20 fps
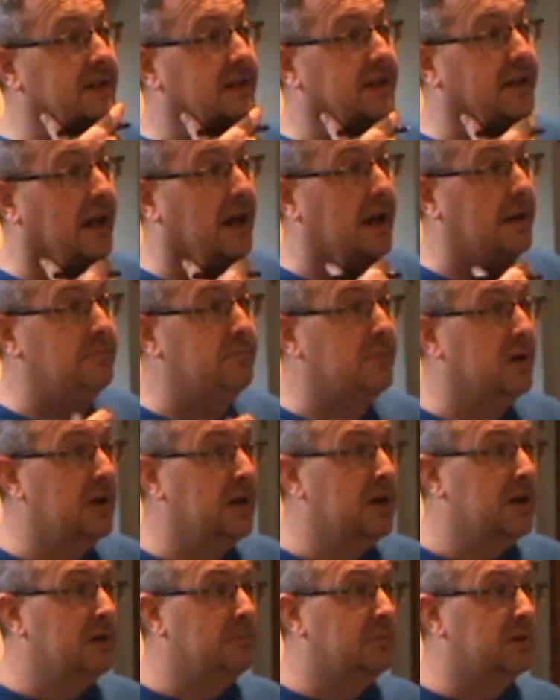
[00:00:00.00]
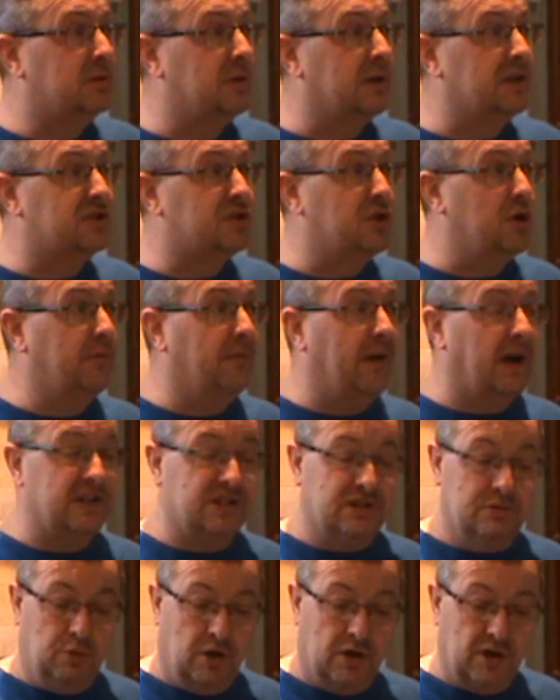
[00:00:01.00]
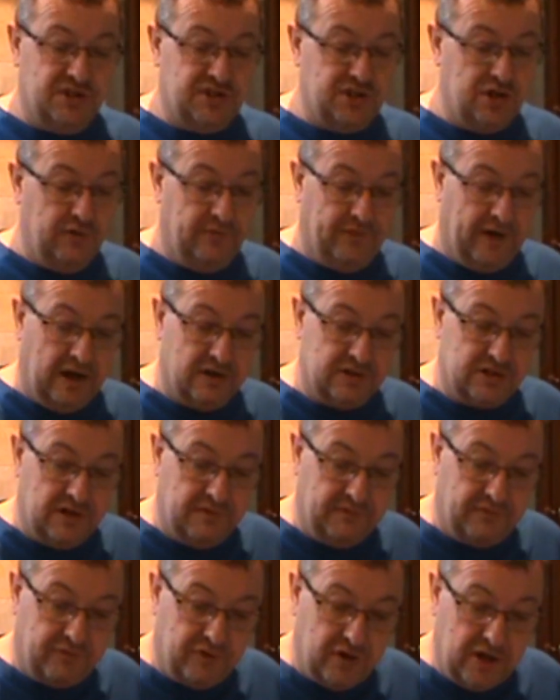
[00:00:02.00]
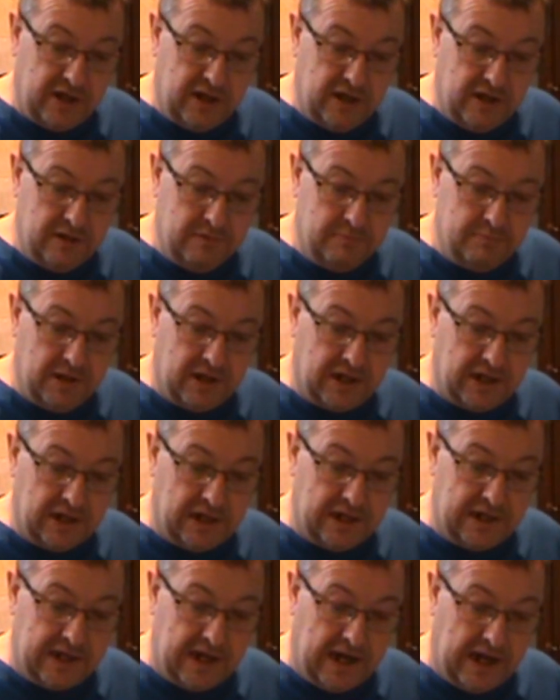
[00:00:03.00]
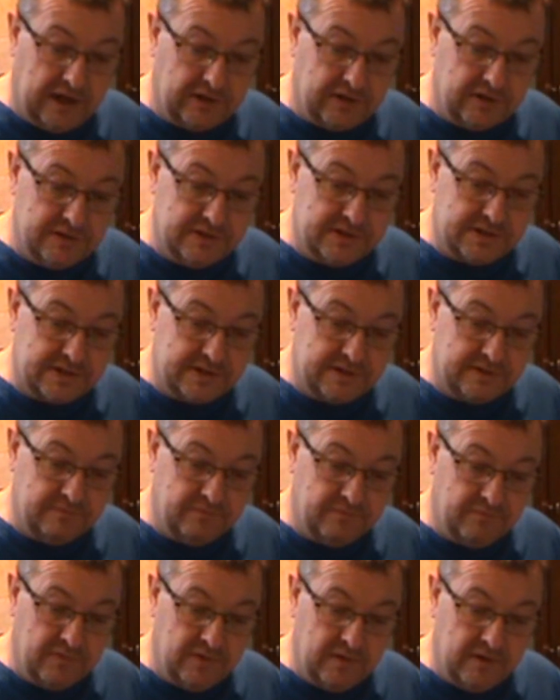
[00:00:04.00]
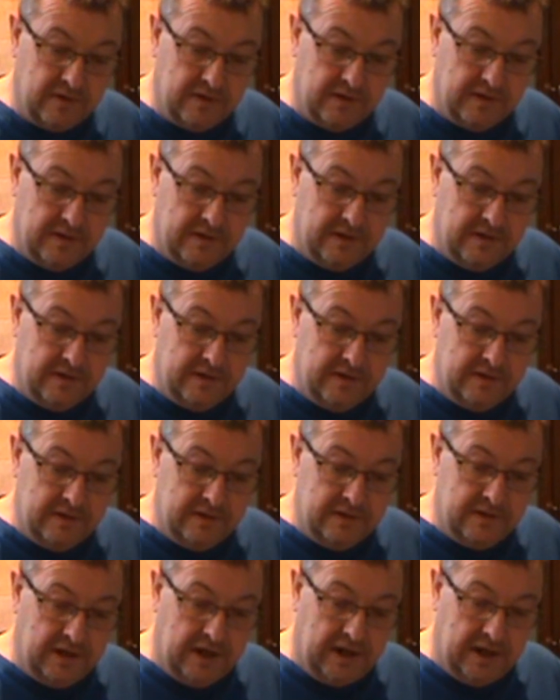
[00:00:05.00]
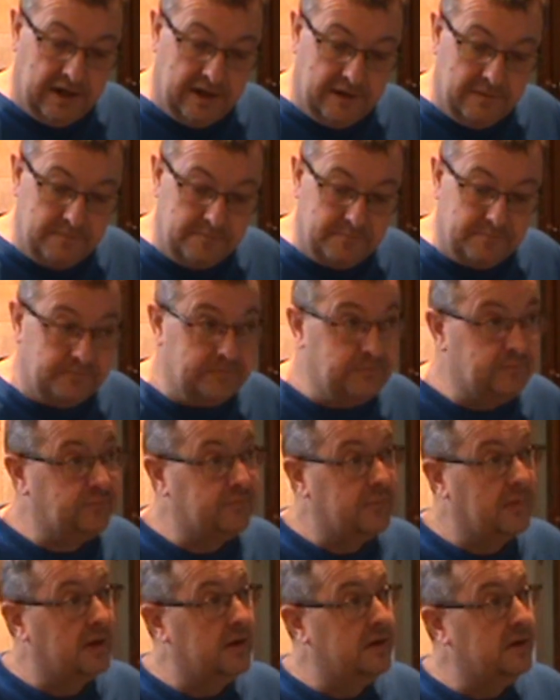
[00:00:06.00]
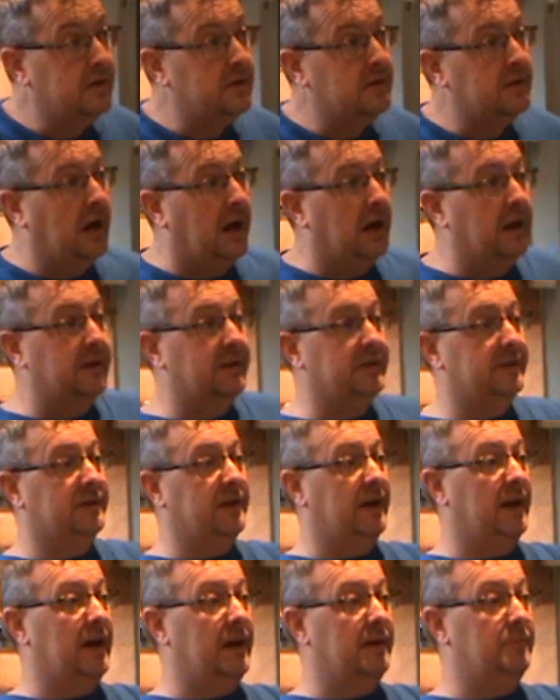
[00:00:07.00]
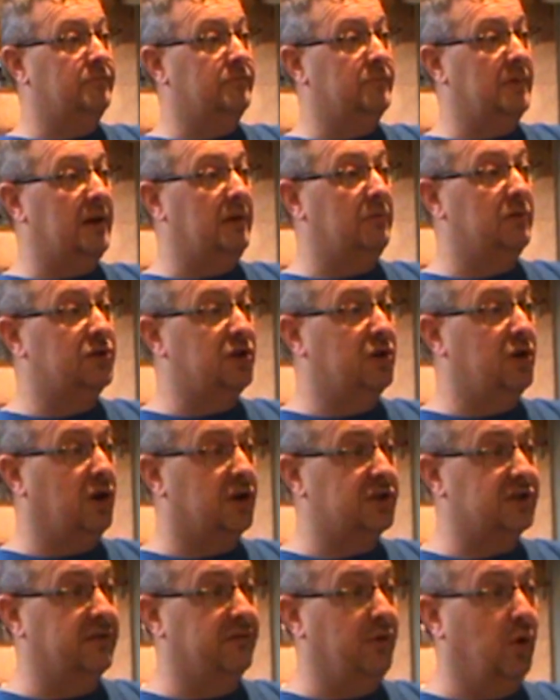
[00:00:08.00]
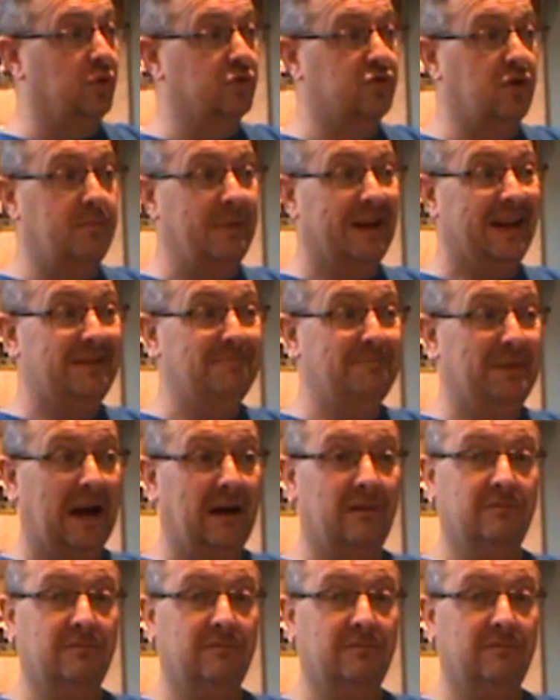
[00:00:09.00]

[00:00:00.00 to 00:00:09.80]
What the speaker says: in between 2001 and 2003, Piccadilly Gardens, and it was a cost of £100 million